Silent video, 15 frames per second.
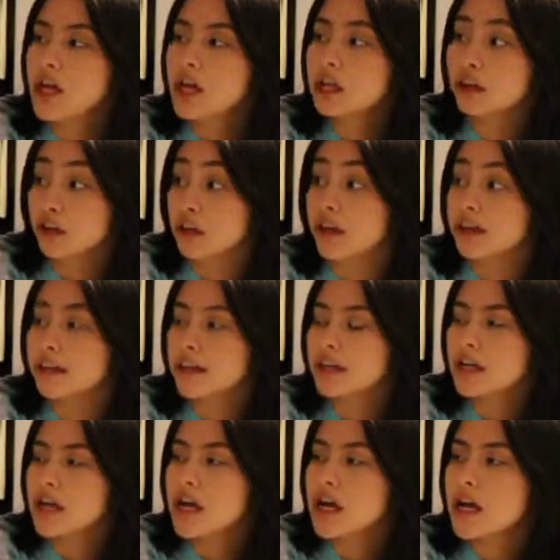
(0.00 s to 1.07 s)
Look,
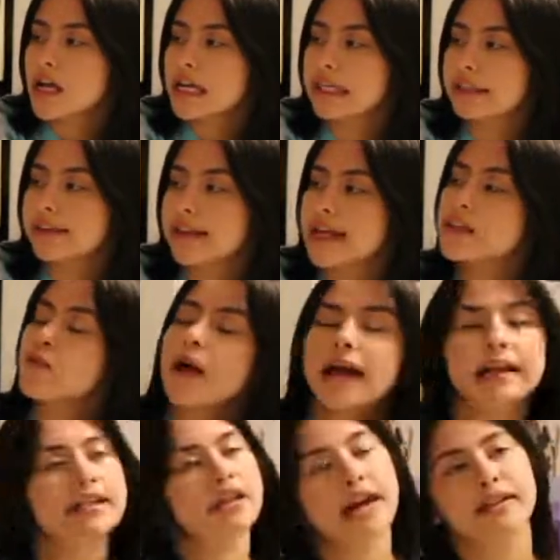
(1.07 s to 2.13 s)
that's
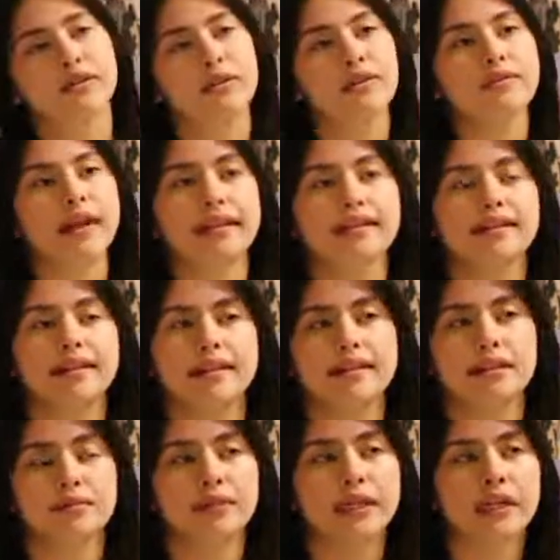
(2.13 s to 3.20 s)
why I sort of hesitate to
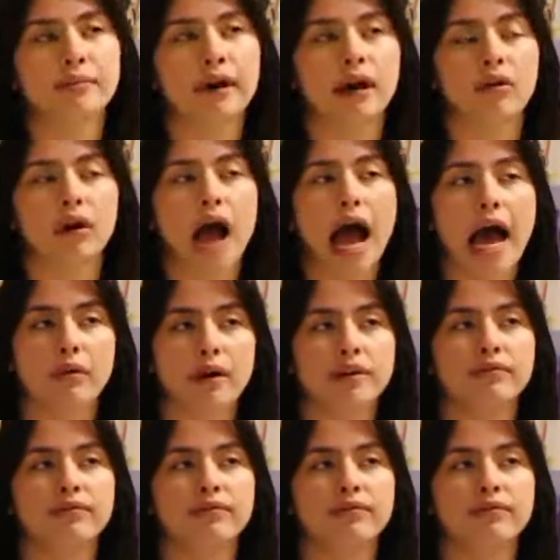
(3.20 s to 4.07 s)
speak about how I